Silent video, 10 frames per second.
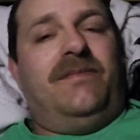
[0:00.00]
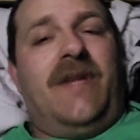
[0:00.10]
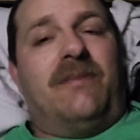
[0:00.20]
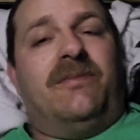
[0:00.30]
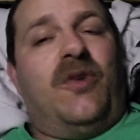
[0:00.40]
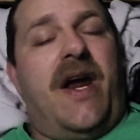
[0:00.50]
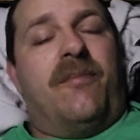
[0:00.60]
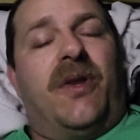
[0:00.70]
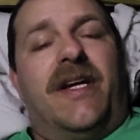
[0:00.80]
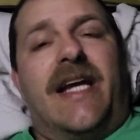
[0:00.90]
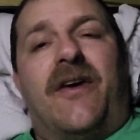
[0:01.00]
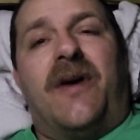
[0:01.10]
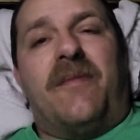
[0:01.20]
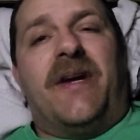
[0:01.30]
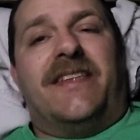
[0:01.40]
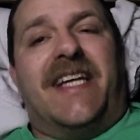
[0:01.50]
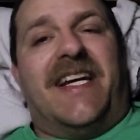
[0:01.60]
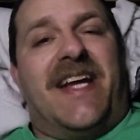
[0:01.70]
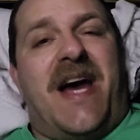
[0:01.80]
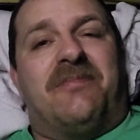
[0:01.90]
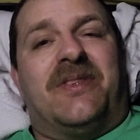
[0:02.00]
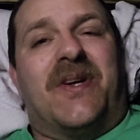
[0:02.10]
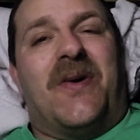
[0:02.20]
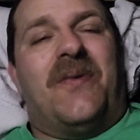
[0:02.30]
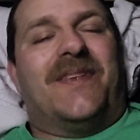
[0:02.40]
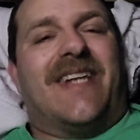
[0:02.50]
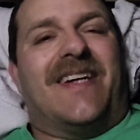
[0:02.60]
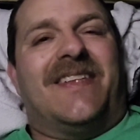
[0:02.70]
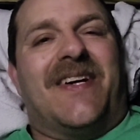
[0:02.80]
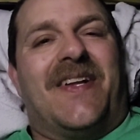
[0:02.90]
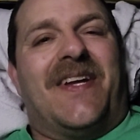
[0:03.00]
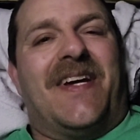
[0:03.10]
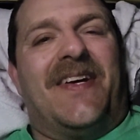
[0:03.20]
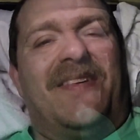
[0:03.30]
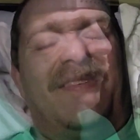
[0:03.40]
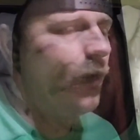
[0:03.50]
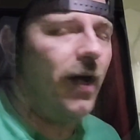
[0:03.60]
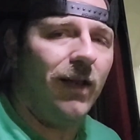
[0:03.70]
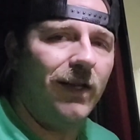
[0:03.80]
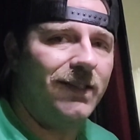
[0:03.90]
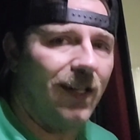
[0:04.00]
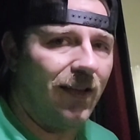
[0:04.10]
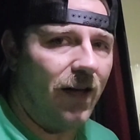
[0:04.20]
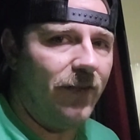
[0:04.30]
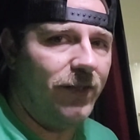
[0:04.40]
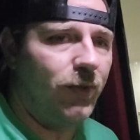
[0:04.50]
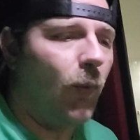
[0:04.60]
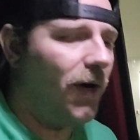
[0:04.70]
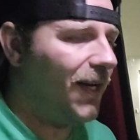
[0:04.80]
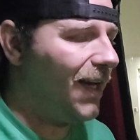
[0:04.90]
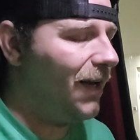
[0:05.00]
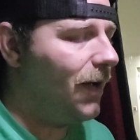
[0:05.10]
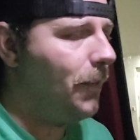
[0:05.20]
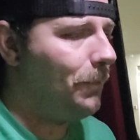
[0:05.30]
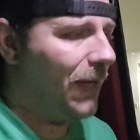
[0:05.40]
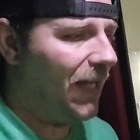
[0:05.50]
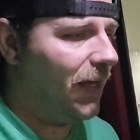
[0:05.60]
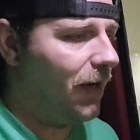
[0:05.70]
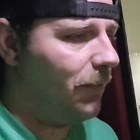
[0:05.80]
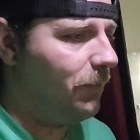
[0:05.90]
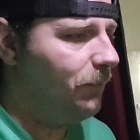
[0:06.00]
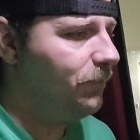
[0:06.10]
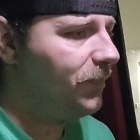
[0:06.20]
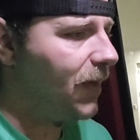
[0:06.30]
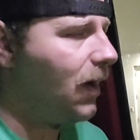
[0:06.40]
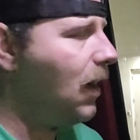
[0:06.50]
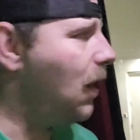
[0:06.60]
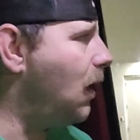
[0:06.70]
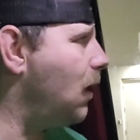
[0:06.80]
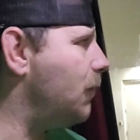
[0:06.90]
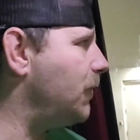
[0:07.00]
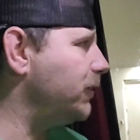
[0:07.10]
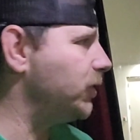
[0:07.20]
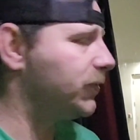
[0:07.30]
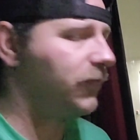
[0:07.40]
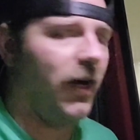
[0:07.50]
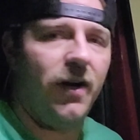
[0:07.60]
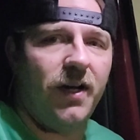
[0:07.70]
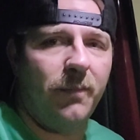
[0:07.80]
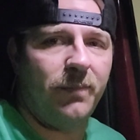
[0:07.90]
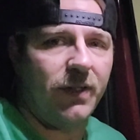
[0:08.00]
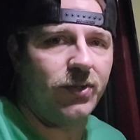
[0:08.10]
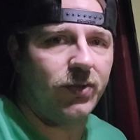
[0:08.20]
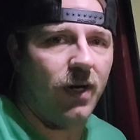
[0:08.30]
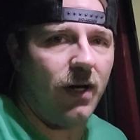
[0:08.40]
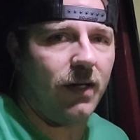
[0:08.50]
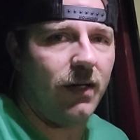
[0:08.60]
I'm rambling now. I'm gonna take a nap, so we'll talk to you all later. Well, it's 11:20 p.m. Um, I just fired up the truck,